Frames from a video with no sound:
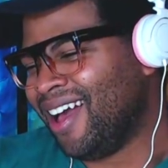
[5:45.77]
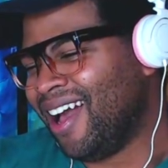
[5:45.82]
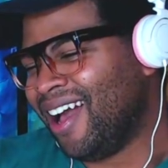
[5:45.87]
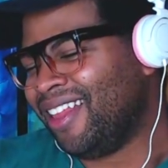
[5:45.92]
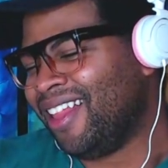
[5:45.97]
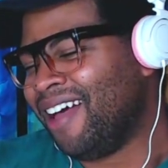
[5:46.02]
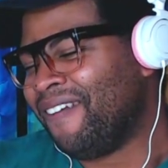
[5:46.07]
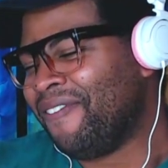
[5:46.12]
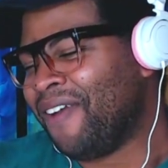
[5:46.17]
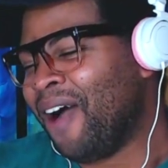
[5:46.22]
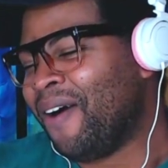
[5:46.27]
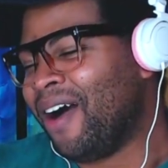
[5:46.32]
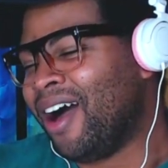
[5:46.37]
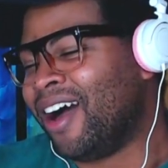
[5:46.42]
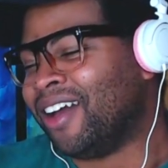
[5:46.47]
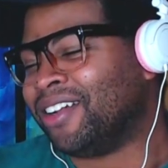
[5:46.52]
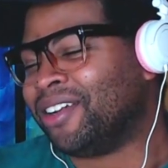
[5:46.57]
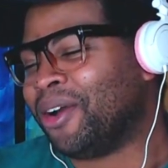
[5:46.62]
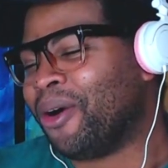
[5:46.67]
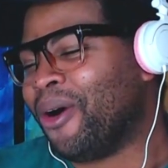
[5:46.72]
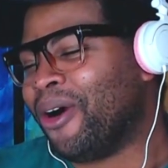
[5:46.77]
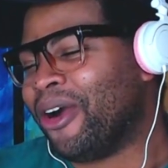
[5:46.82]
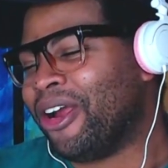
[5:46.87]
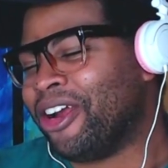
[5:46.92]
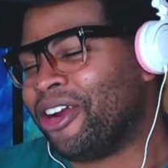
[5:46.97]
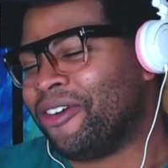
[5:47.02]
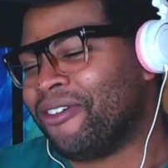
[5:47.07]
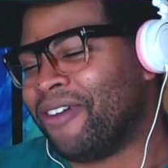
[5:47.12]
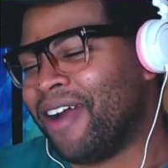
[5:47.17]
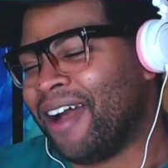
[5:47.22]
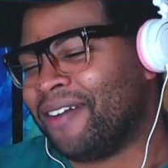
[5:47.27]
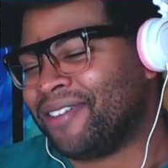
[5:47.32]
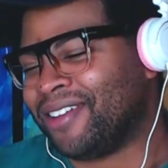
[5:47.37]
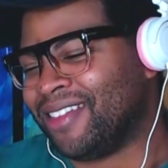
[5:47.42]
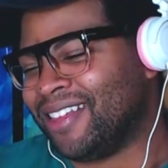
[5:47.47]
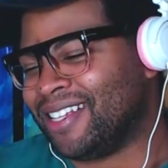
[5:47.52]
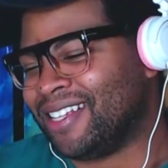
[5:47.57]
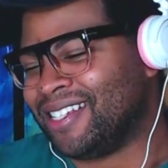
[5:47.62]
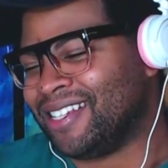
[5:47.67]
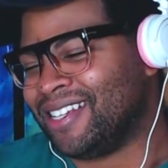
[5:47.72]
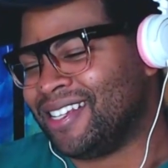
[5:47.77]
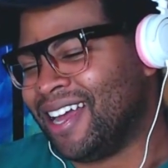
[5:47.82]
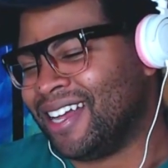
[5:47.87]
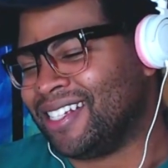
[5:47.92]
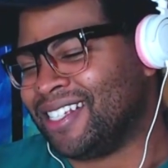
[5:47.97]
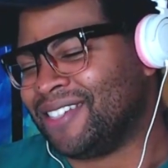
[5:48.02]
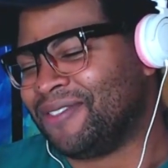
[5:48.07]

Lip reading: love how unchoreographed this dance